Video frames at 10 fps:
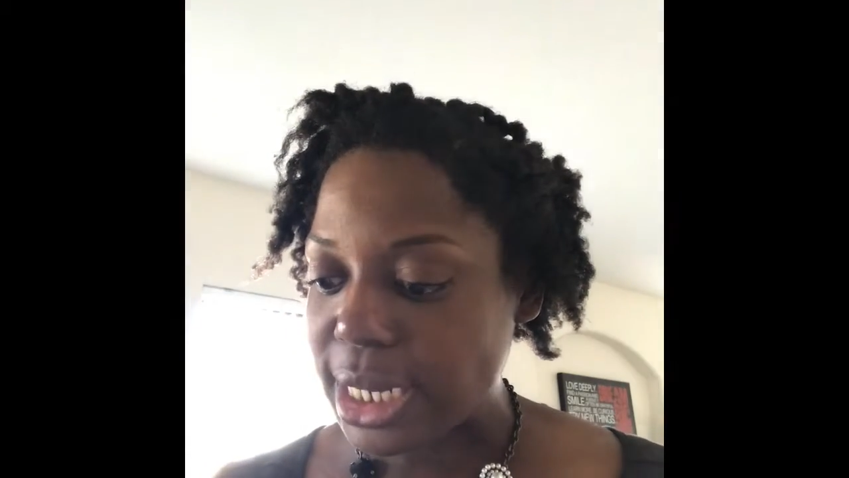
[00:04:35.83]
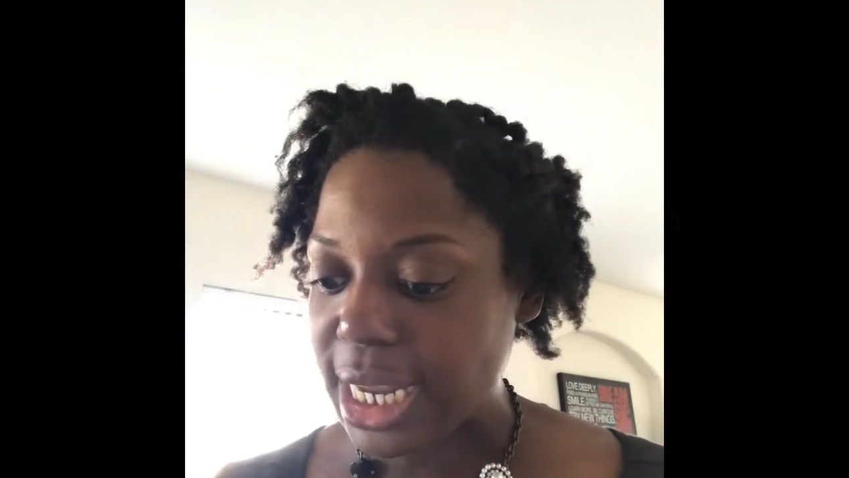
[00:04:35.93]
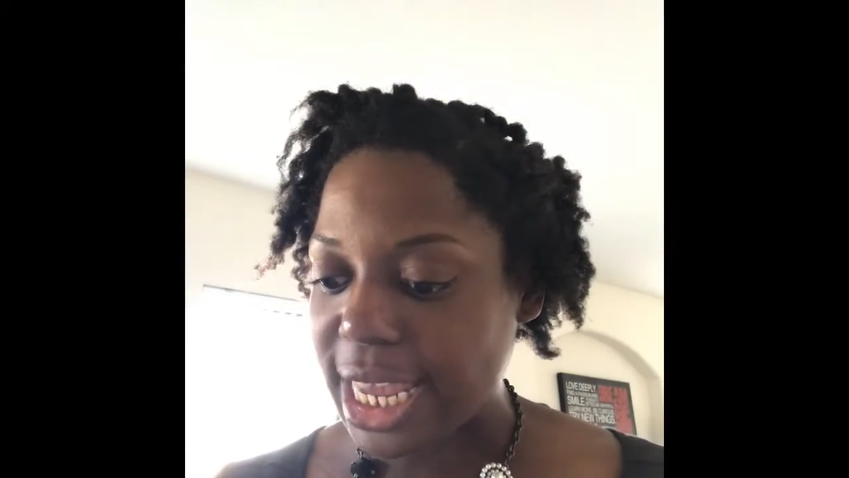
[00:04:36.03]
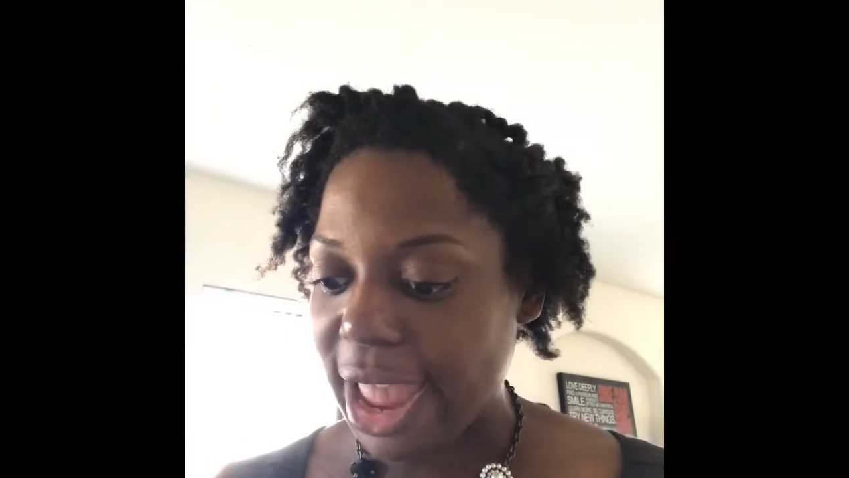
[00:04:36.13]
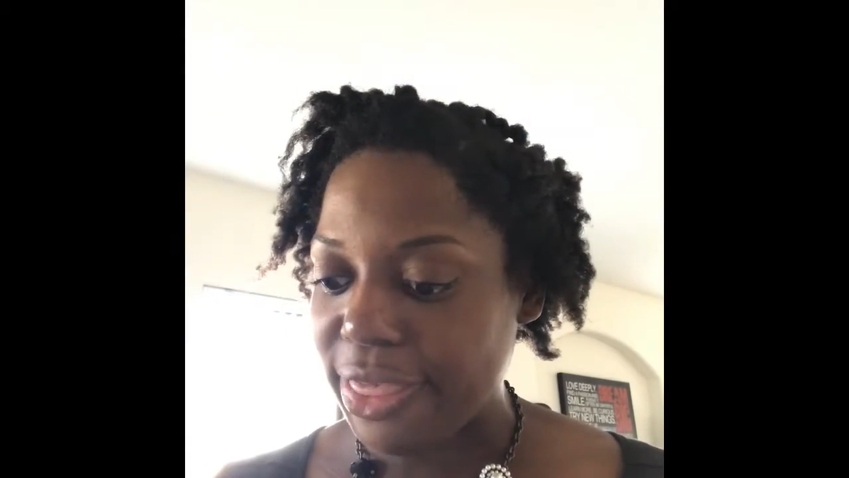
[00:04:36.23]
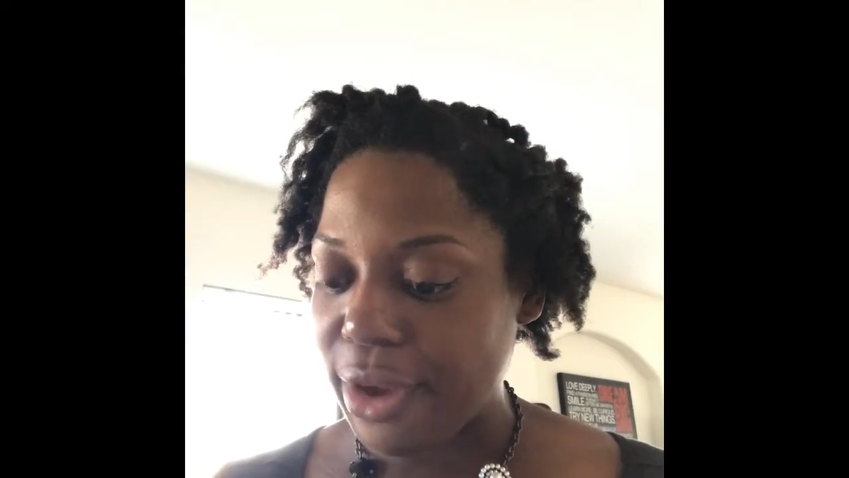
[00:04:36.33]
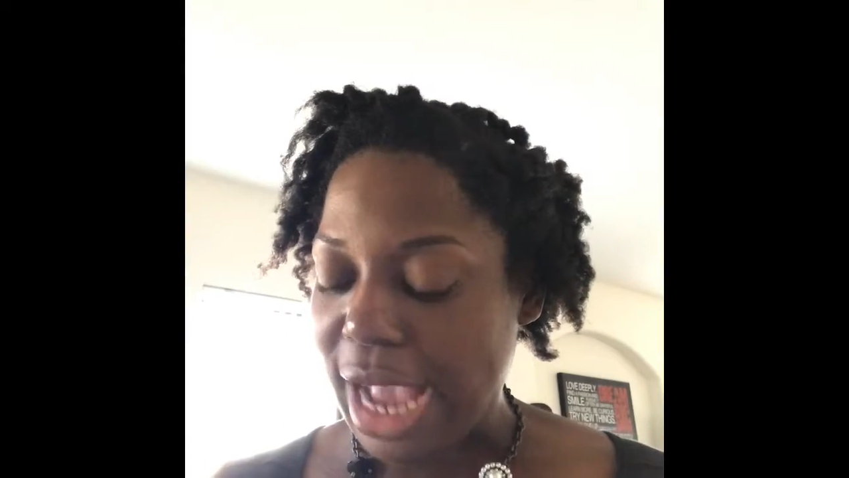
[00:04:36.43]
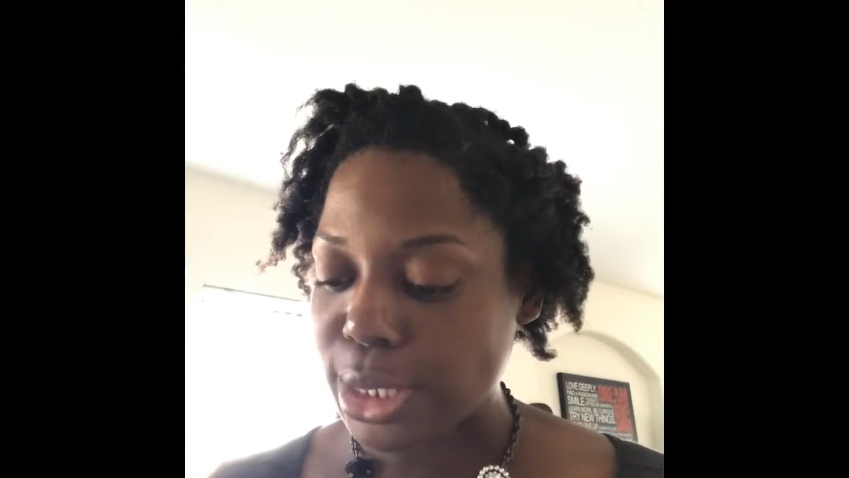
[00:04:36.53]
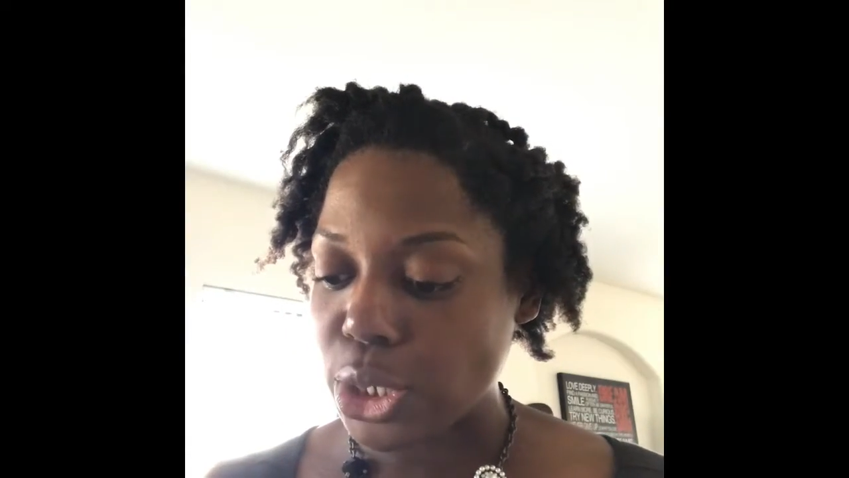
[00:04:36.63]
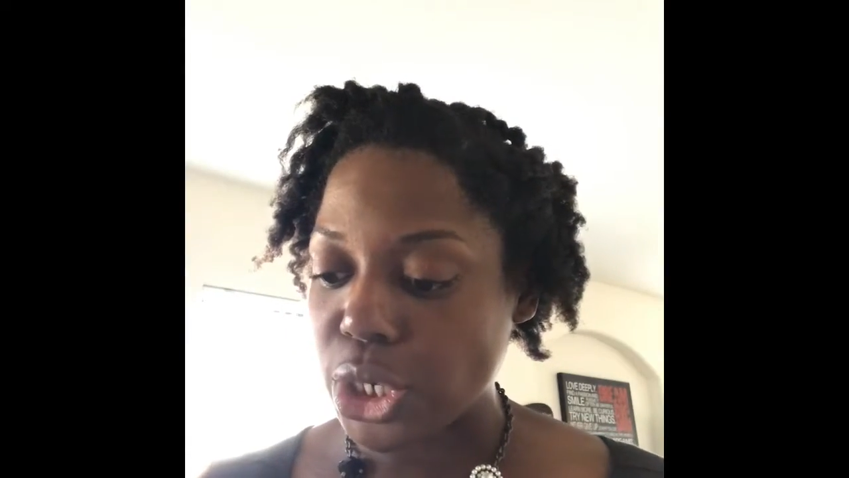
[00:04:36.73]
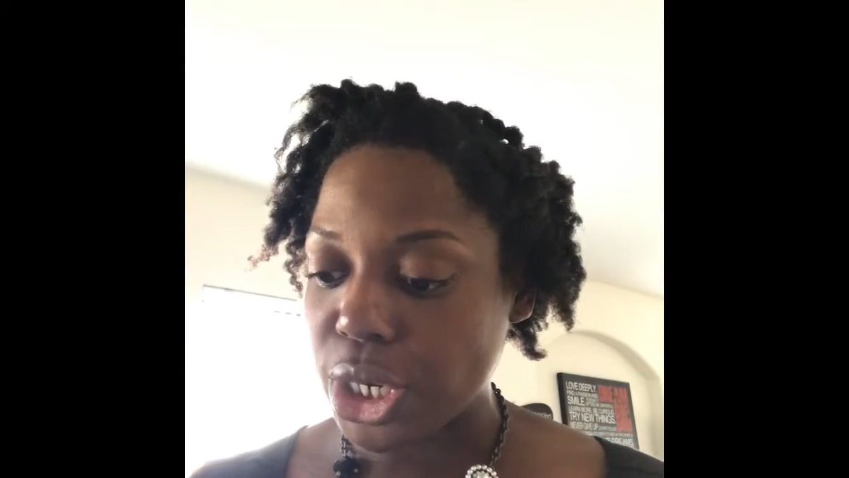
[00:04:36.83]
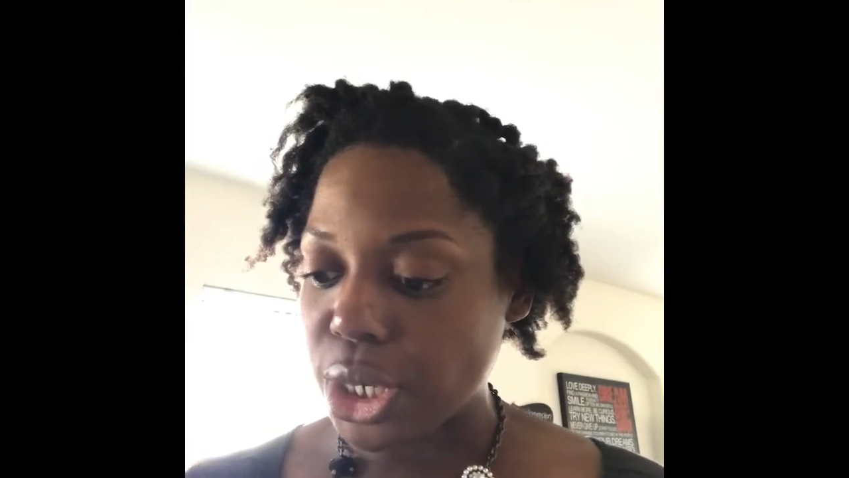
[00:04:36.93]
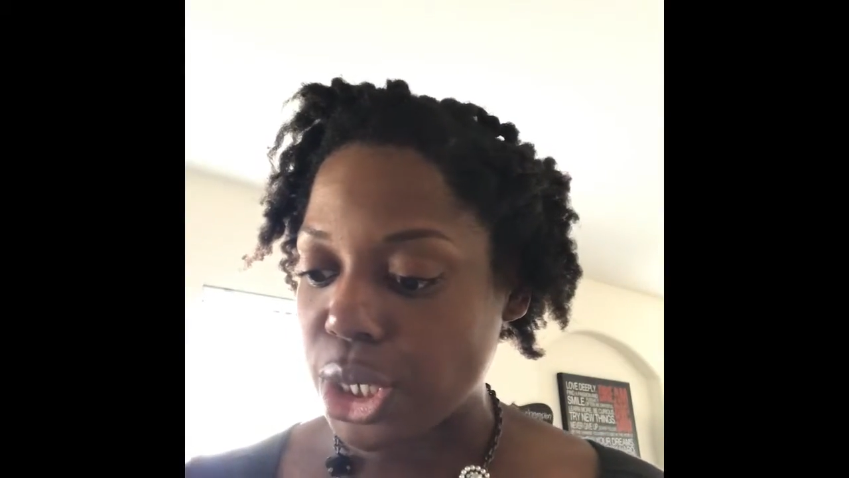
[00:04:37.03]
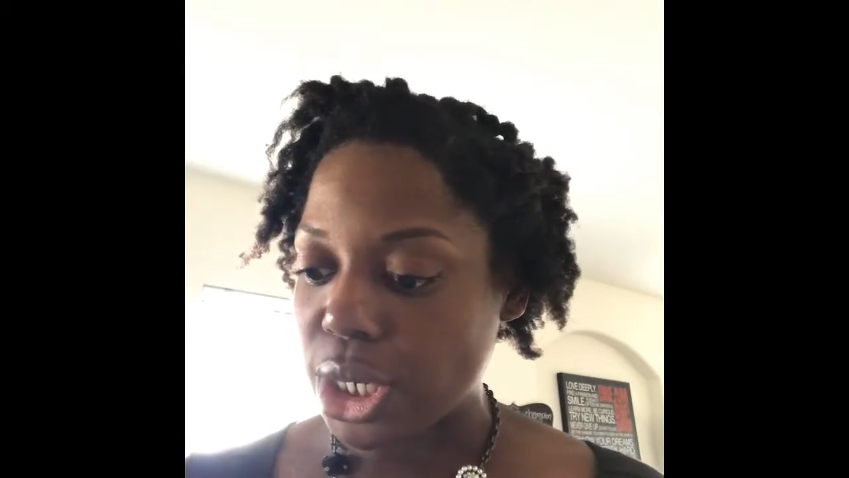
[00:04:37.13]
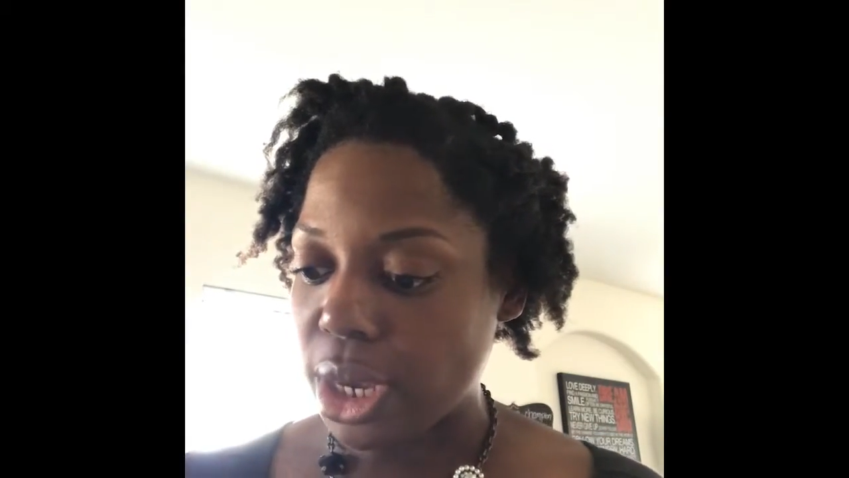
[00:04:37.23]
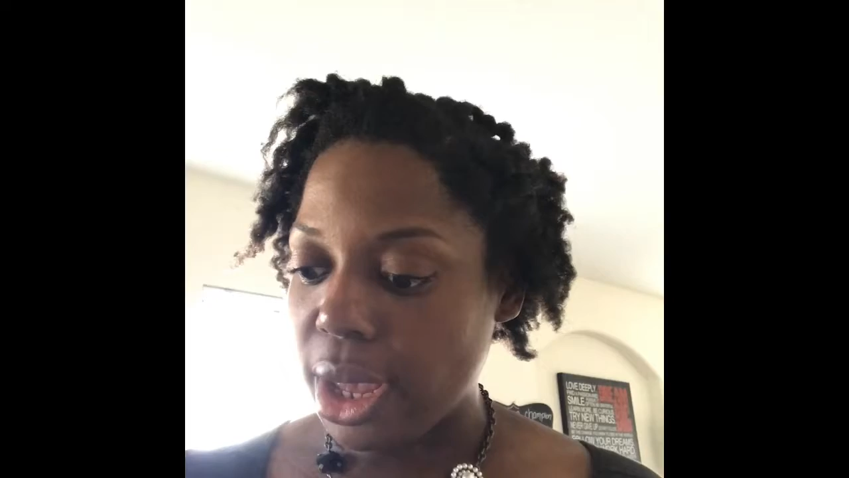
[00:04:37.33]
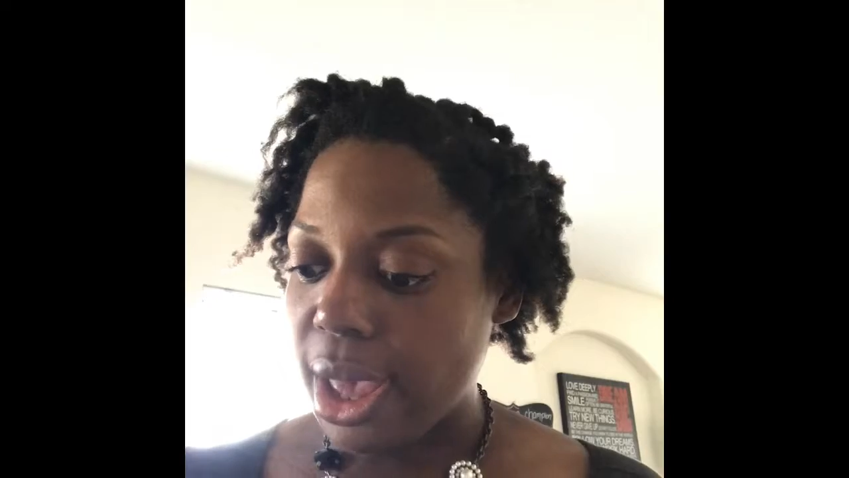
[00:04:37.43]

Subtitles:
together as a church.